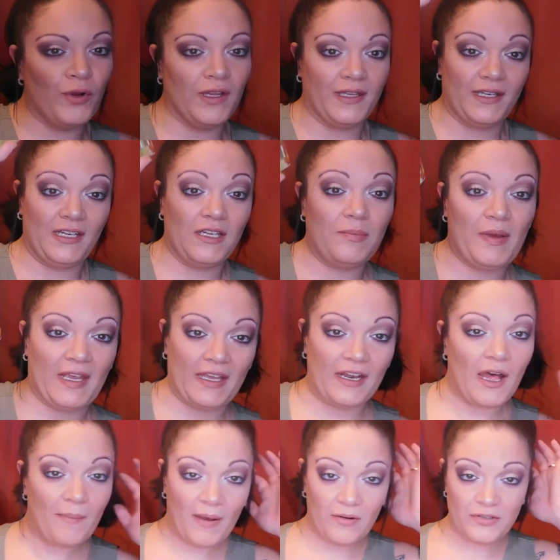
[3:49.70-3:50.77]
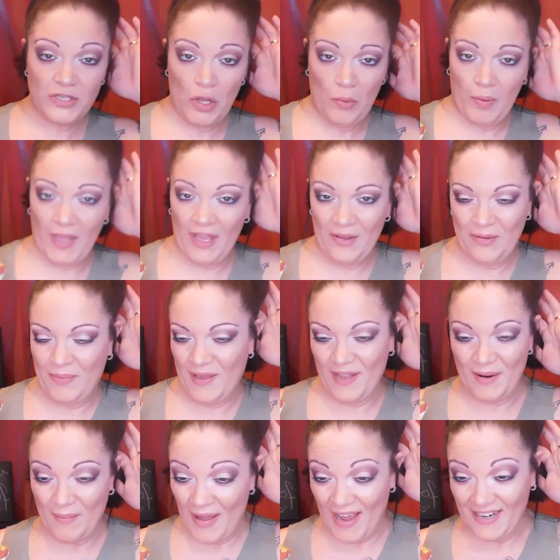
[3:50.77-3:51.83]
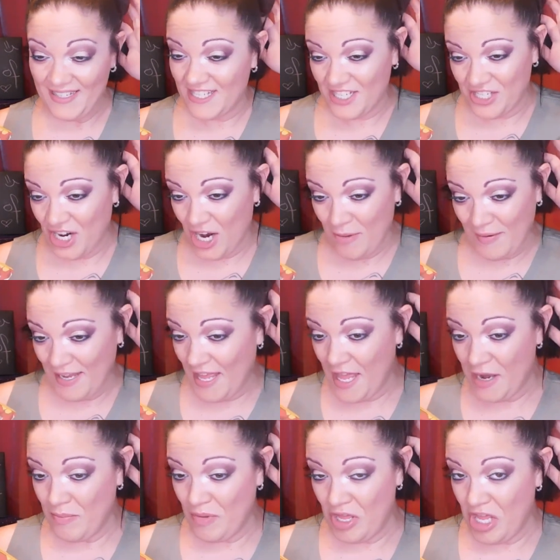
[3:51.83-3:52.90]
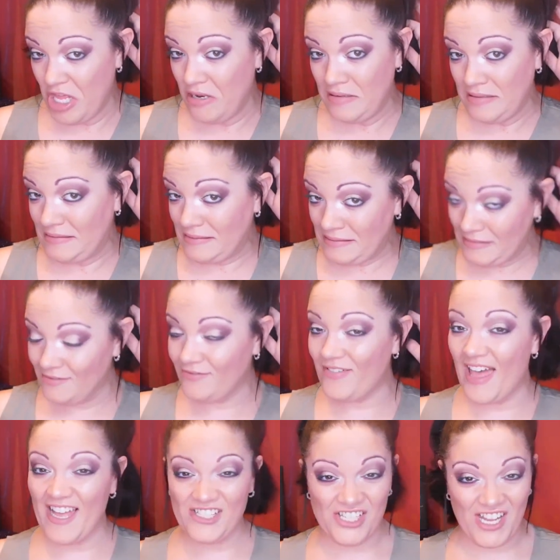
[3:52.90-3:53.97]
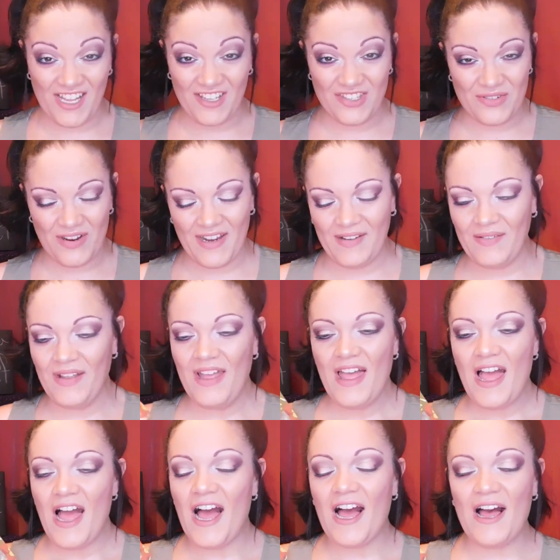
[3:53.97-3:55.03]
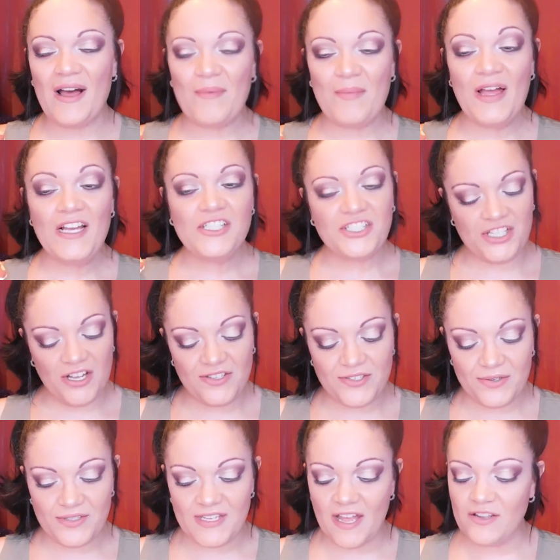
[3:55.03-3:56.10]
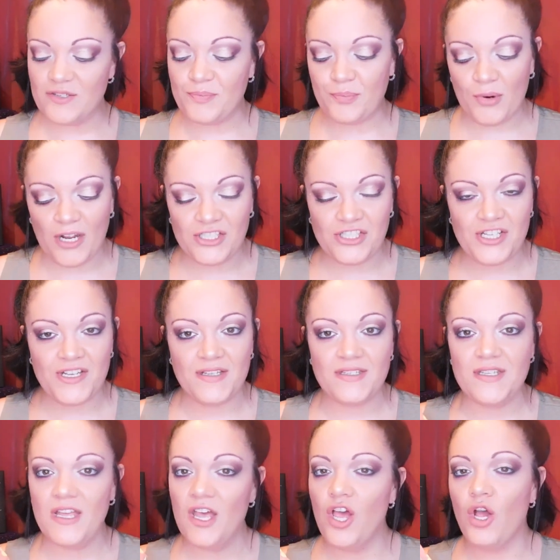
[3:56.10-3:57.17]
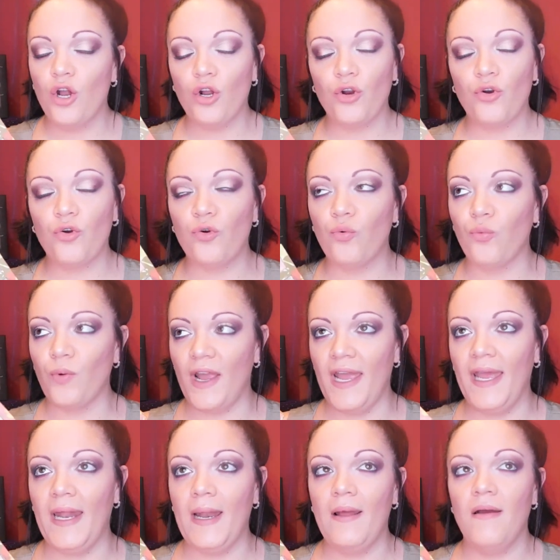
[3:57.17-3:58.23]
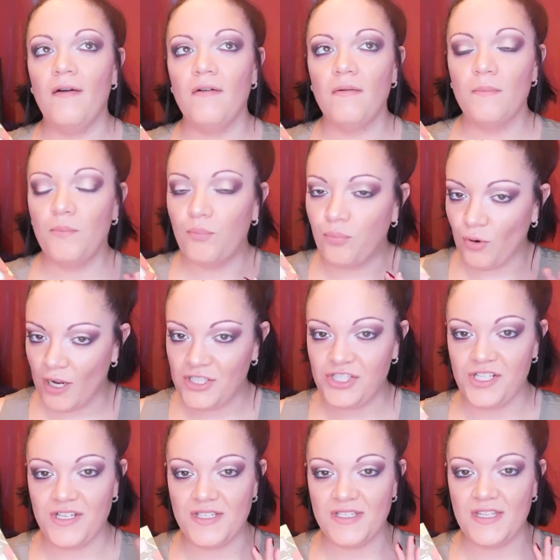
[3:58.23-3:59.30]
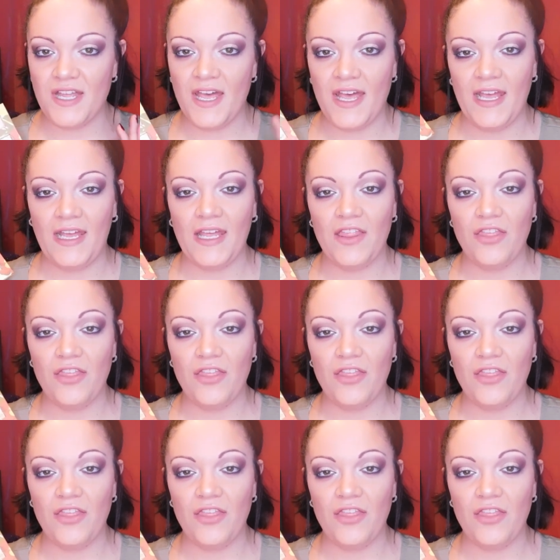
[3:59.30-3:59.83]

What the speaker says: really need to pick it up. I was hoping it would be in a BoxyCharm again, but fat chance, right? She also sells brushes, great brushes. Like,